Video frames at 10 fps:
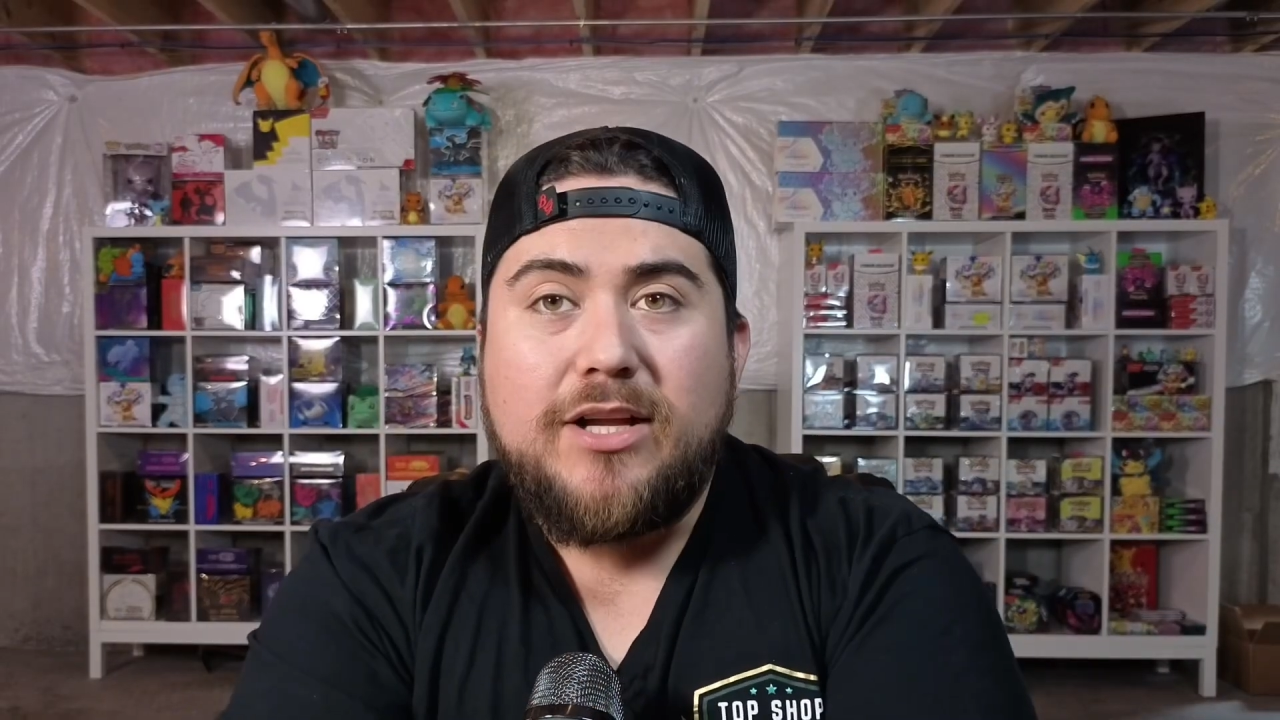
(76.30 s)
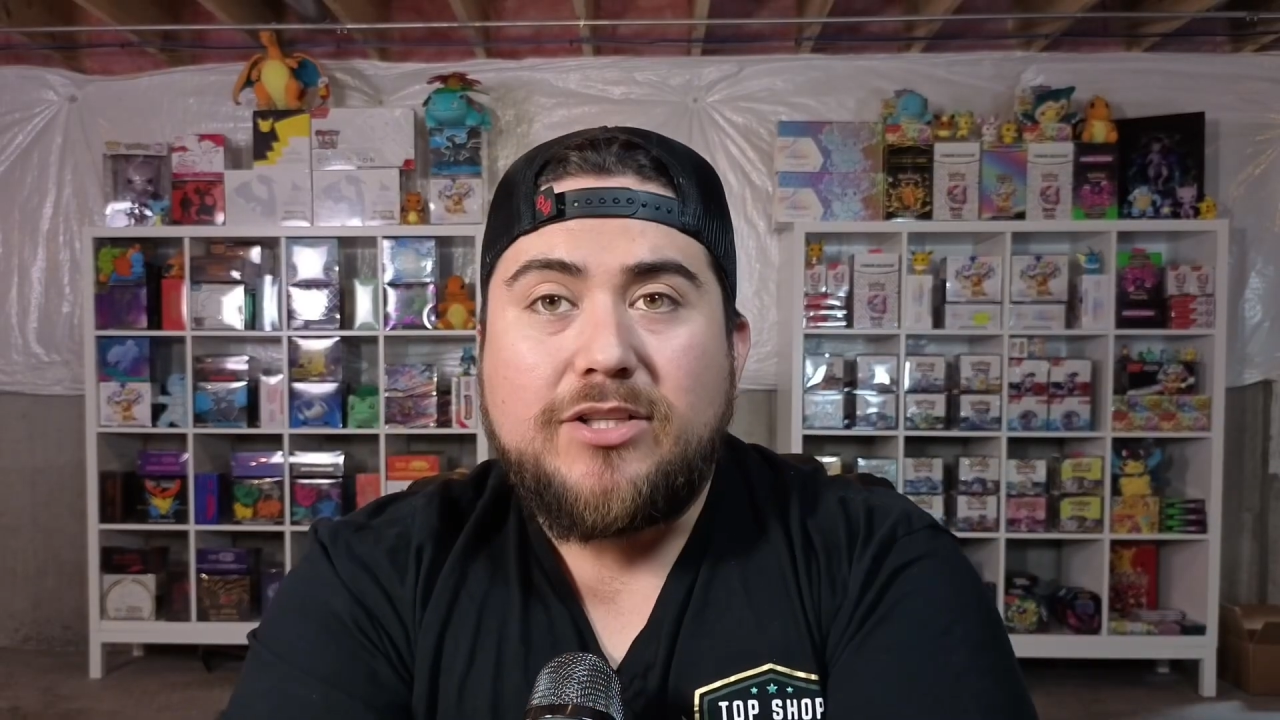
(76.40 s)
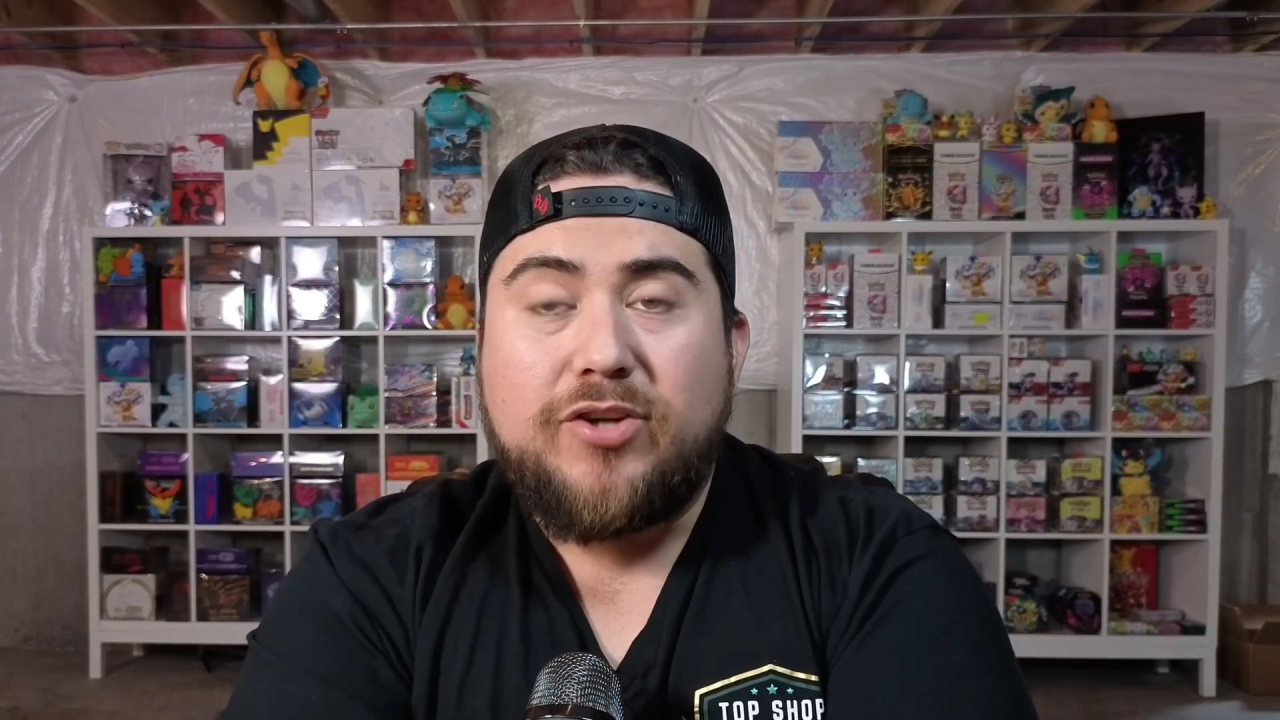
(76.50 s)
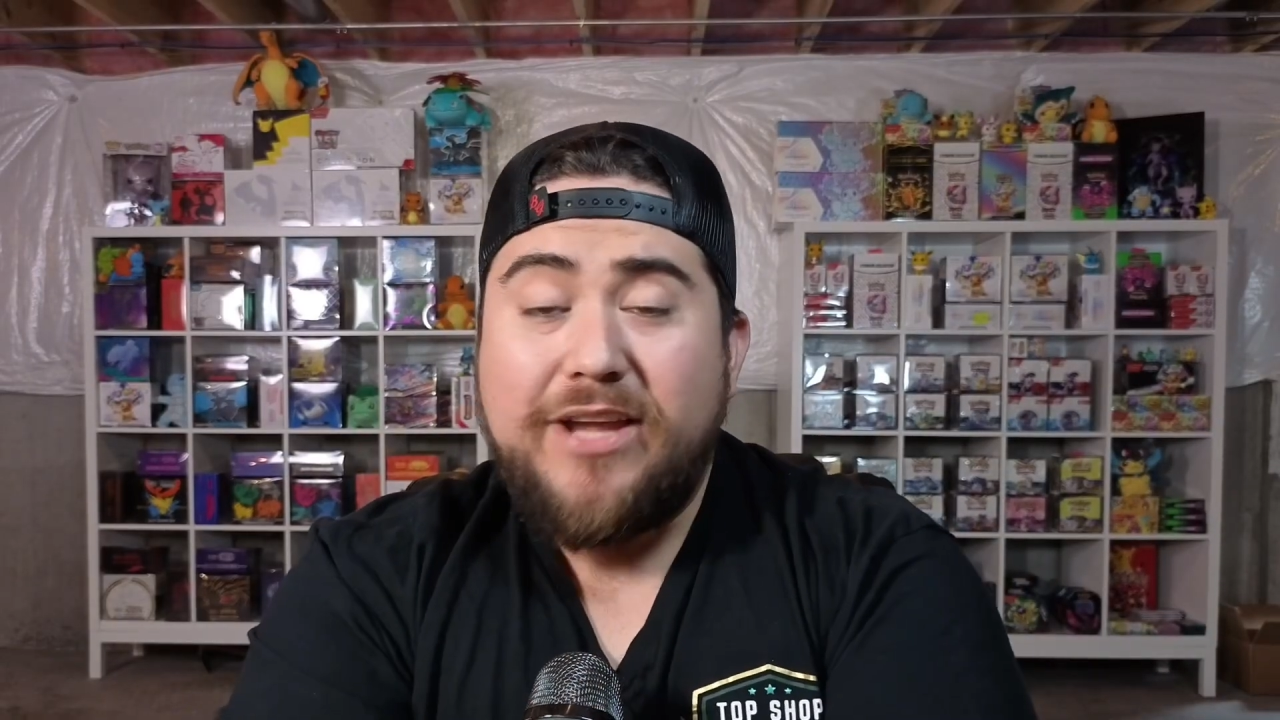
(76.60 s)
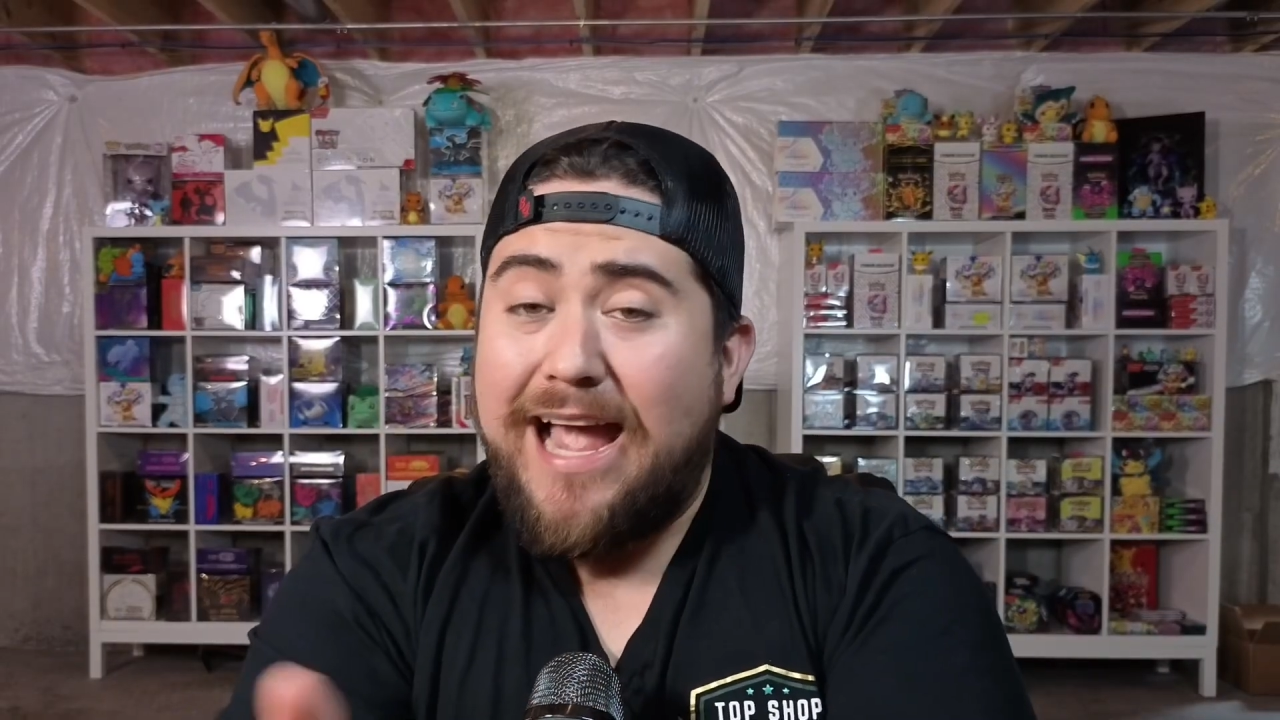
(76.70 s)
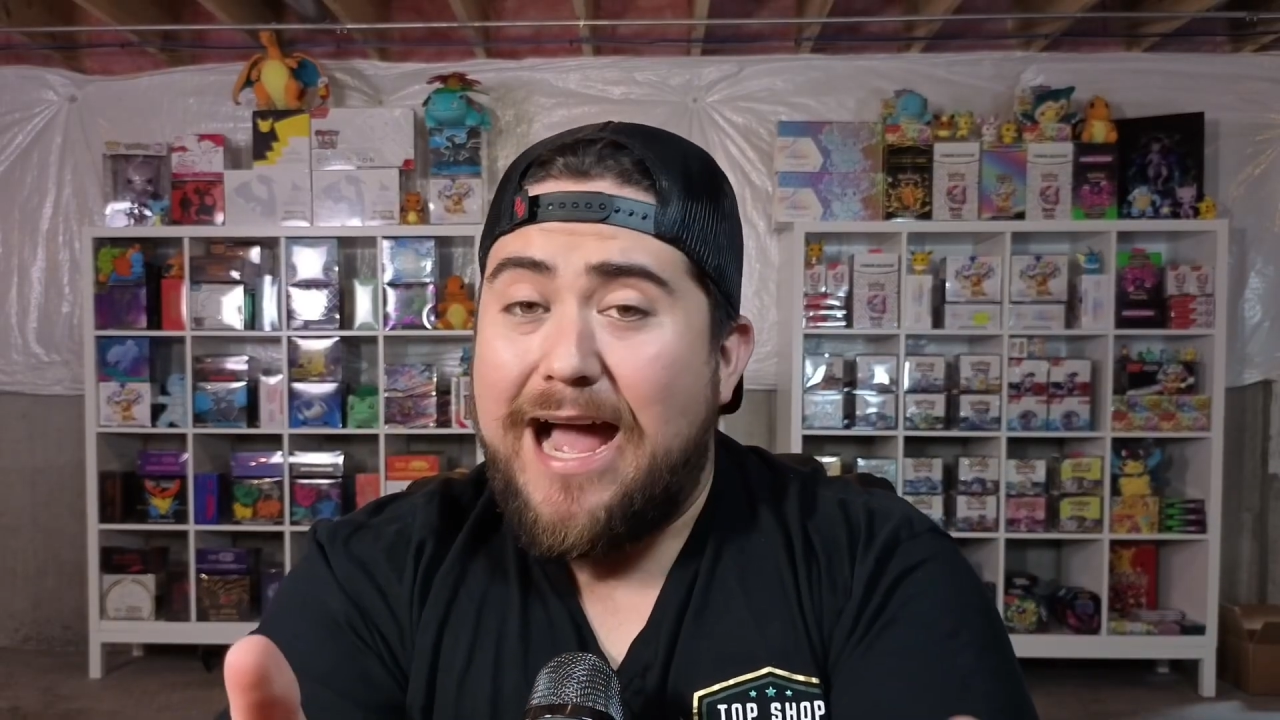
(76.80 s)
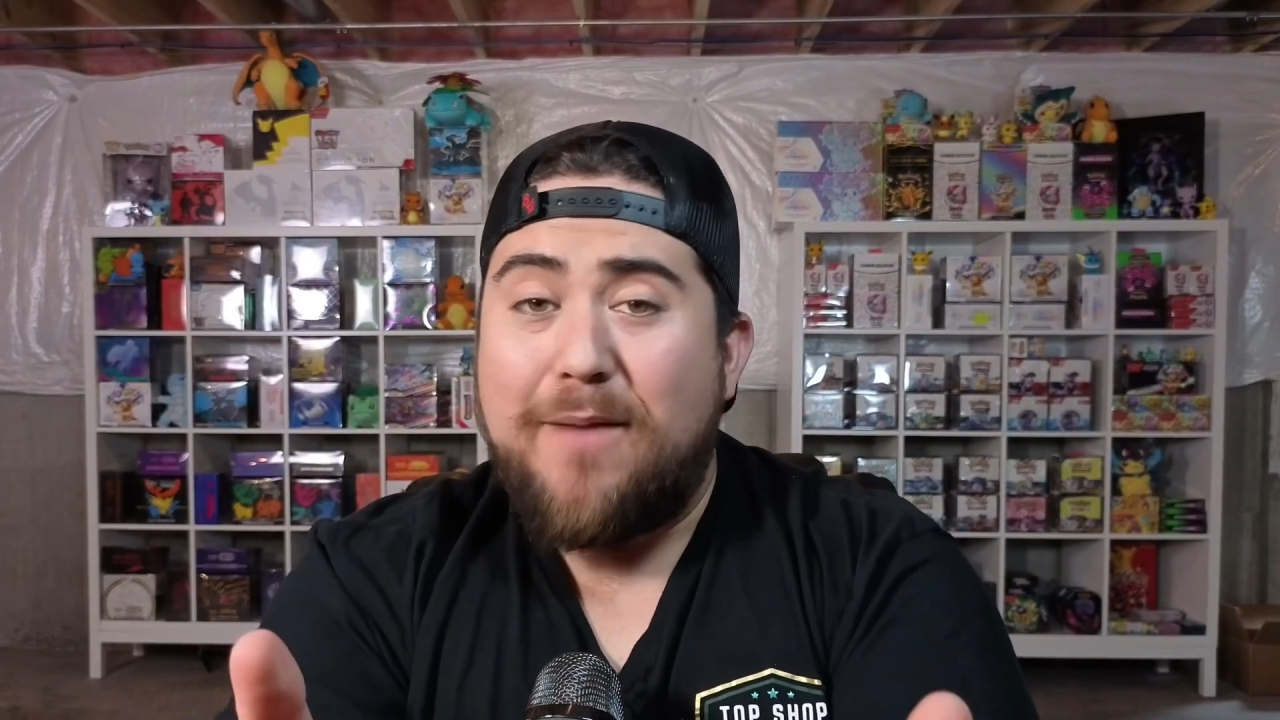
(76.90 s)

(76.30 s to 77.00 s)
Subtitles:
So yeah,